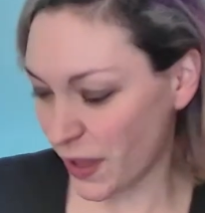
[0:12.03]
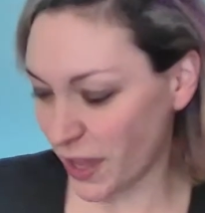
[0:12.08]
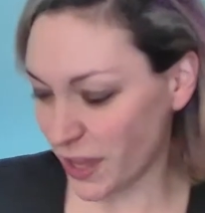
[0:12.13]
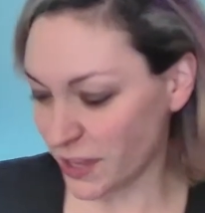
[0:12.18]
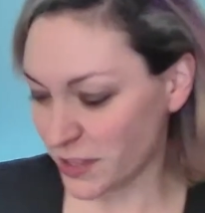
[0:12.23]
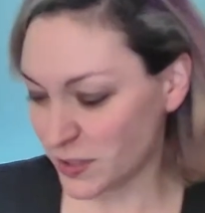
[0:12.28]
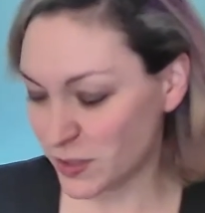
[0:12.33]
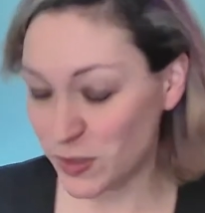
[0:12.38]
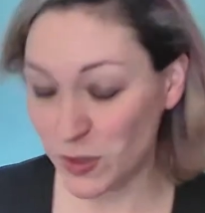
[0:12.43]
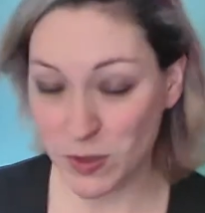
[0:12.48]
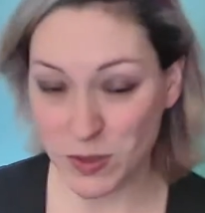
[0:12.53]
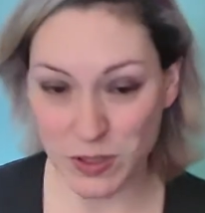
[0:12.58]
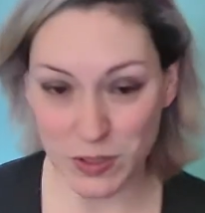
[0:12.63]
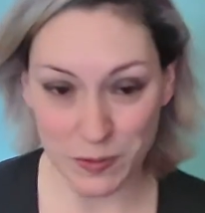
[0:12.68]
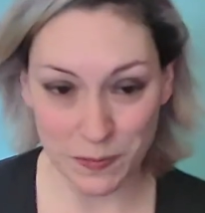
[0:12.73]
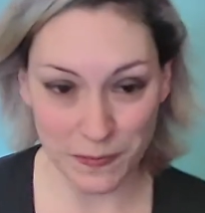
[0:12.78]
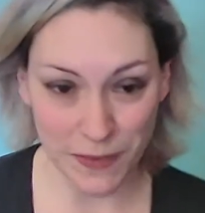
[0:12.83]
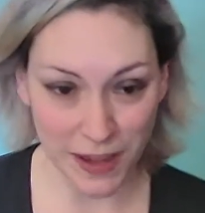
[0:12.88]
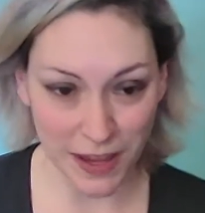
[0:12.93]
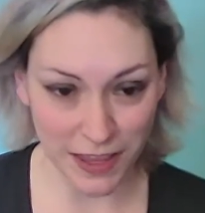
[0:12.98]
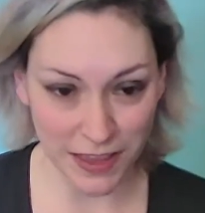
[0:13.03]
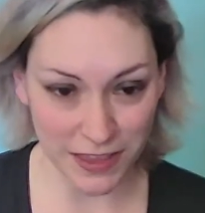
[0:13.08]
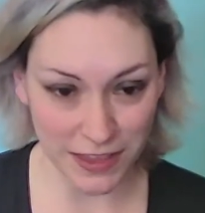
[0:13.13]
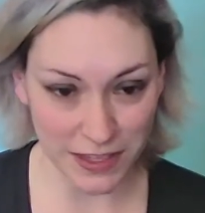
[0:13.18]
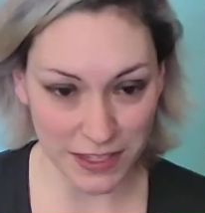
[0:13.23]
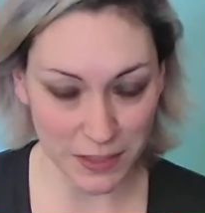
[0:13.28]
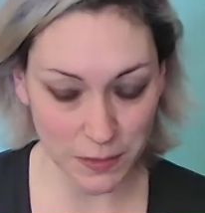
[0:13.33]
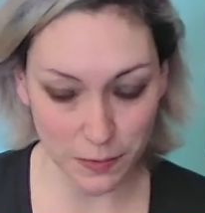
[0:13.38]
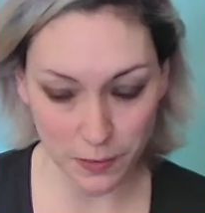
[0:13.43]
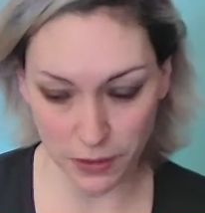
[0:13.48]
Okay, so to
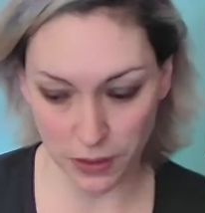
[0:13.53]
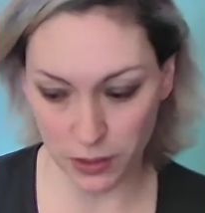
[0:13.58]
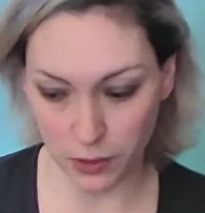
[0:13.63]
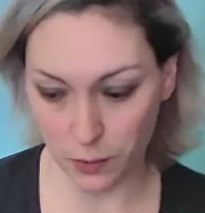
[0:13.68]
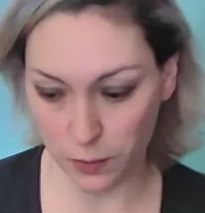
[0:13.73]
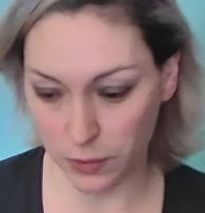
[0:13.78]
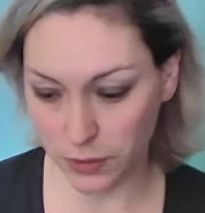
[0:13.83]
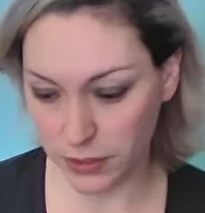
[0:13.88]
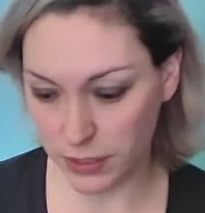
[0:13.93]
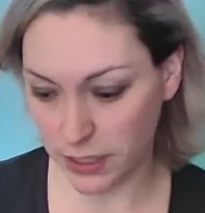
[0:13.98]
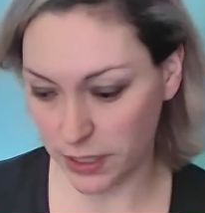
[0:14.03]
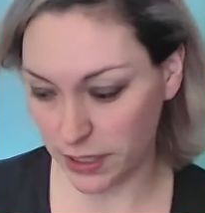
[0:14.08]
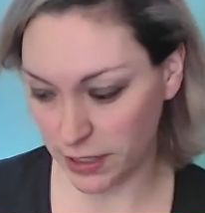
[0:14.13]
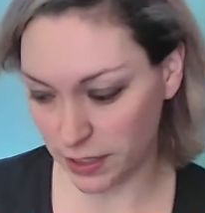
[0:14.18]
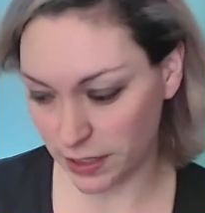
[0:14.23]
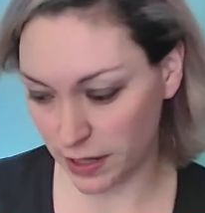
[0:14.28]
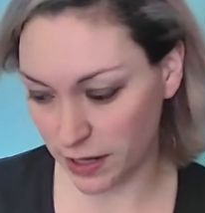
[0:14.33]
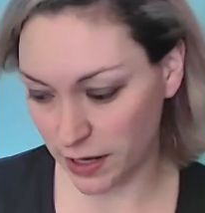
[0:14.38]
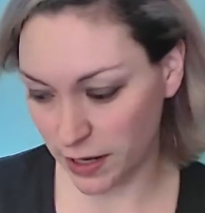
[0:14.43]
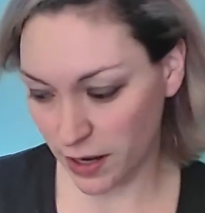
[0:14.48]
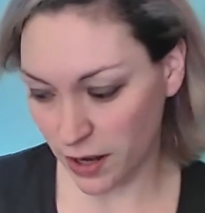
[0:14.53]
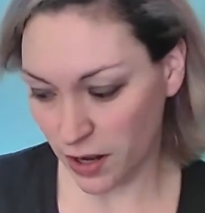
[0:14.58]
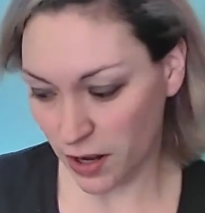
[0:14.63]
make this, what you will need